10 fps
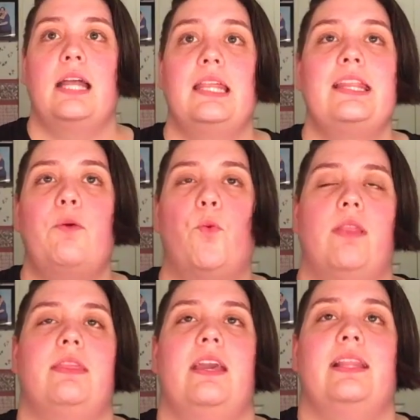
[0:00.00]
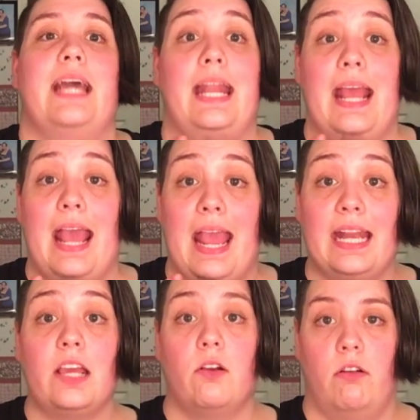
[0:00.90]
I think that one thing that
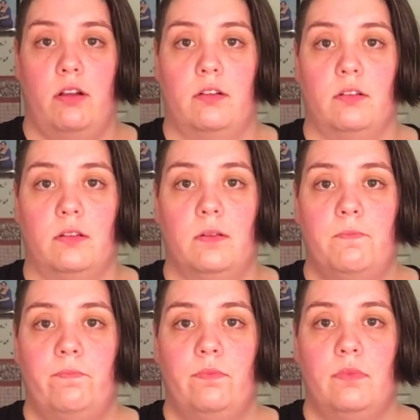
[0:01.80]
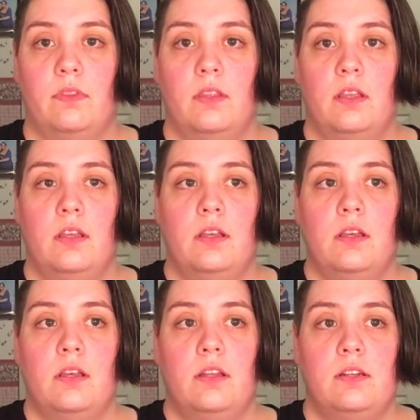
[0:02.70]
any article
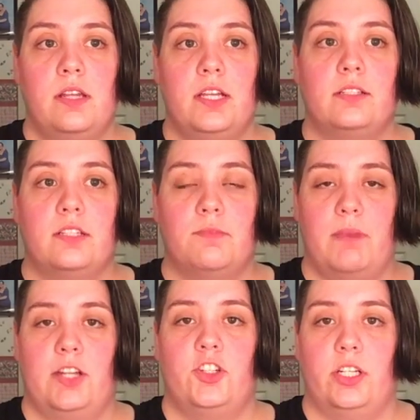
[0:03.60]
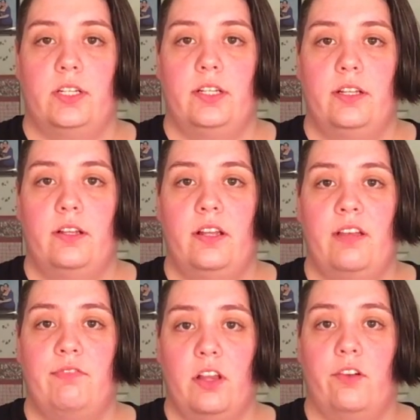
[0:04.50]
needs to mention
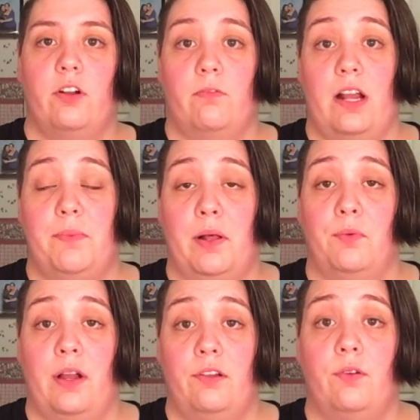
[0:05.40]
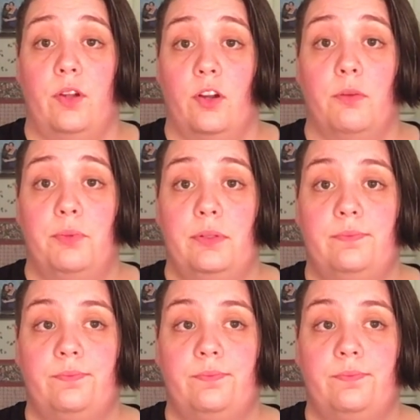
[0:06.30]
if they're going to write about Winona Earp